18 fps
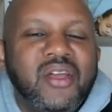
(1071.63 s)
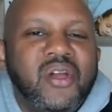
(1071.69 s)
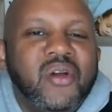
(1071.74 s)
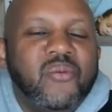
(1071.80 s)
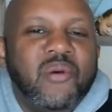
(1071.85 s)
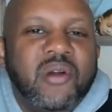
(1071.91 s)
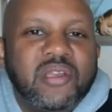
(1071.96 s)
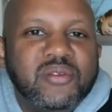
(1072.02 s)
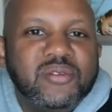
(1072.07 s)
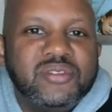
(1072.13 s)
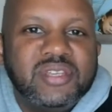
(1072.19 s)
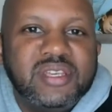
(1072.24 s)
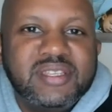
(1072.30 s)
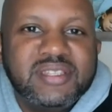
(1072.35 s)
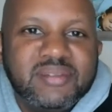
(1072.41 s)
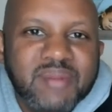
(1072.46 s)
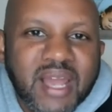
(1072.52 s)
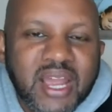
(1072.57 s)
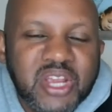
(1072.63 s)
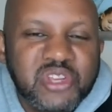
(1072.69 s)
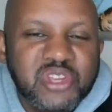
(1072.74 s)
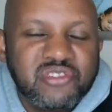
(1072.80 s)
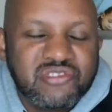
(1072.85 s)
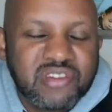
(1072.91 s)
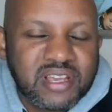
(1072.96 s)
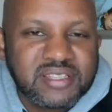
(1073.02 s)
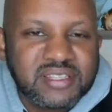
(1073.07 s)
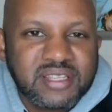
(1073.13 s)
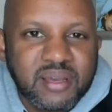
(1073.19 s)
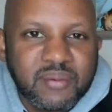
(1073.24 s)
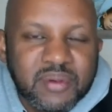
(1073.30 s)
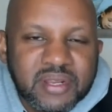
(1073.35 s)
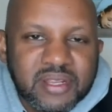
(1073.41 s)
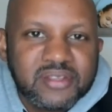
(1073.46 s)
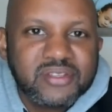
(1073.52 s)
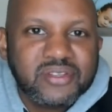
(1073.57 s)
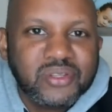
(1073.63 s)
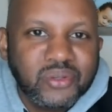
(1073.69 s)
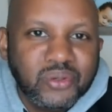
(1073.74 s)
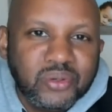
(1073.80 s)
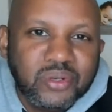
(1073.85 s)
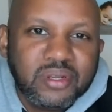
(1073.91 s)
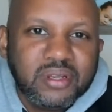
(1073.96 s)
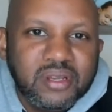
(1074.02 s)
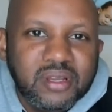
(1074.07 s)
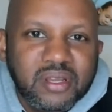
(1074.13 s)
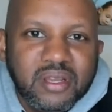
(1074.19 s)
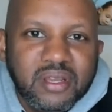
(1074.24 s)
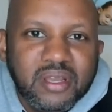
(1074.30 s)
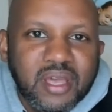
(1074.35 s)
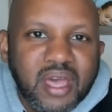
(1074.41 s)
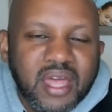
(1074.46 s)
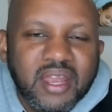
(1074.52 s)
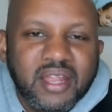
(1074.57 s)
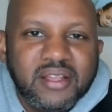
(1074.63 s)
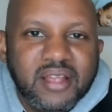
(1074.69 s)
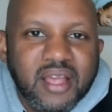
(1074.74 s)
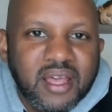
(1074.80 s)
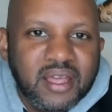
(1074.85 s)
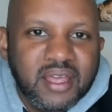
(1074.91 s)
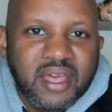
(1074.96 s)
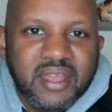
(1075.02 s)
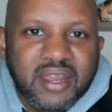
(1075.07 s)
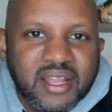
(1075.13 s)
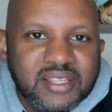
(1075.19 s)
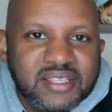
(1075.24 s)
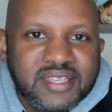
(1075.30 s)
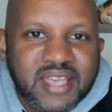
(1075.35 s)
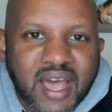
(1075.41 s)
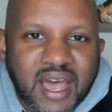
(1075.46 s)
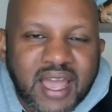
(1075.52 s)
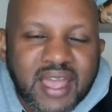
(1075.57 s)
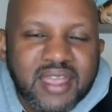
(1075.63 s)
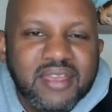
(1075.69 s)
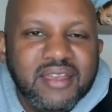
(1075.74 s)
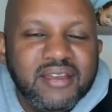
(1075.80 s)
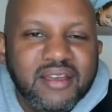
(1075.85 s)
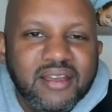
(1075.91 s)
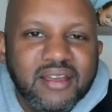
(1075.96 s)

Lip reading: where you see somebody dressed up in a suit and a tie.